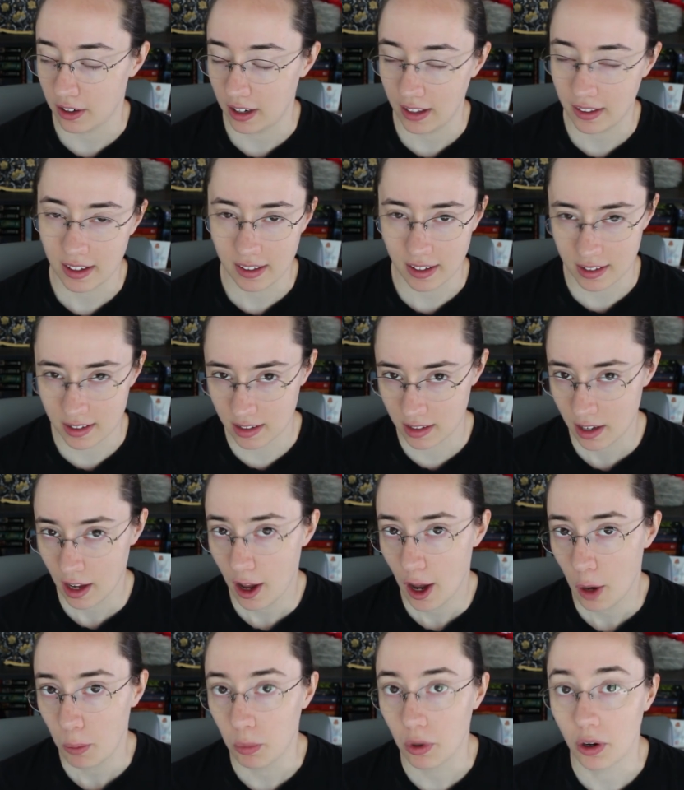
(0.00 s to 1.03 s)
I think that's
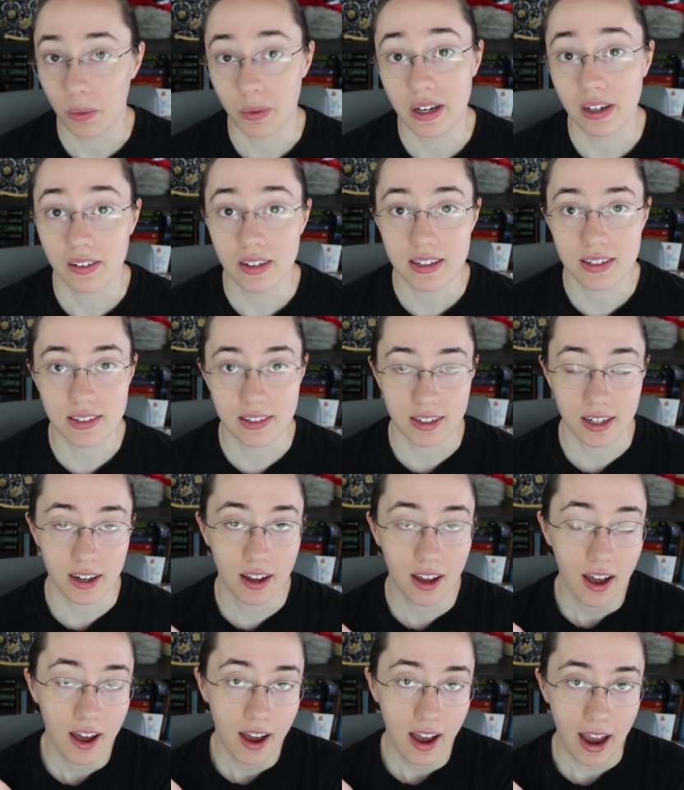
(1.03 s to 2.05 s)
more
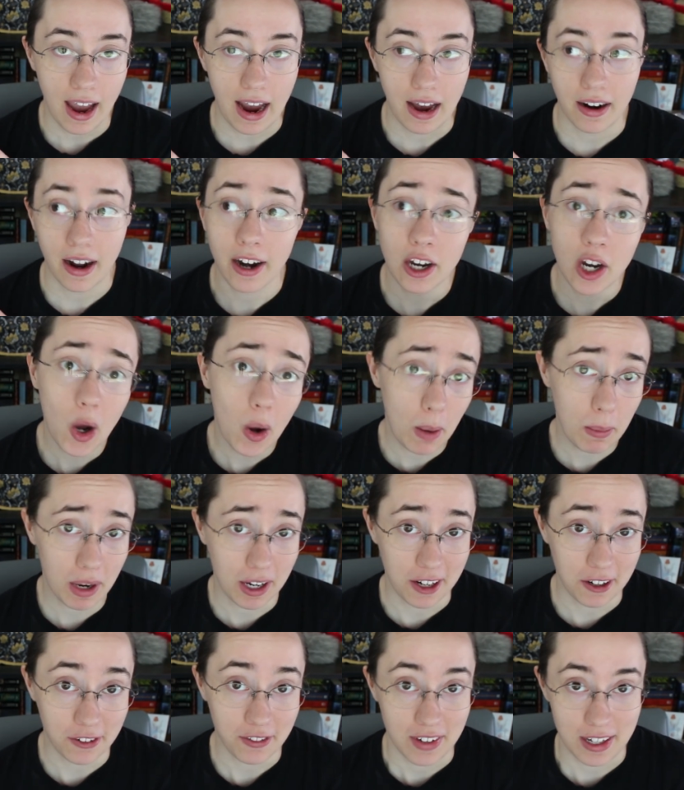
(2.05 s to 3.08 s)
realistic and I know I'm
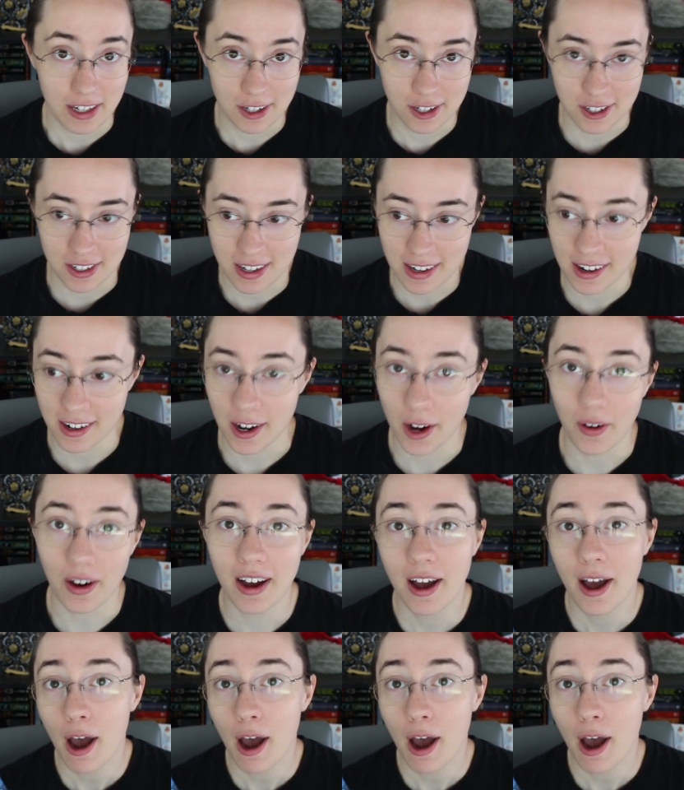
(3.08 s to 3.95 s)
gonna finish it, you know.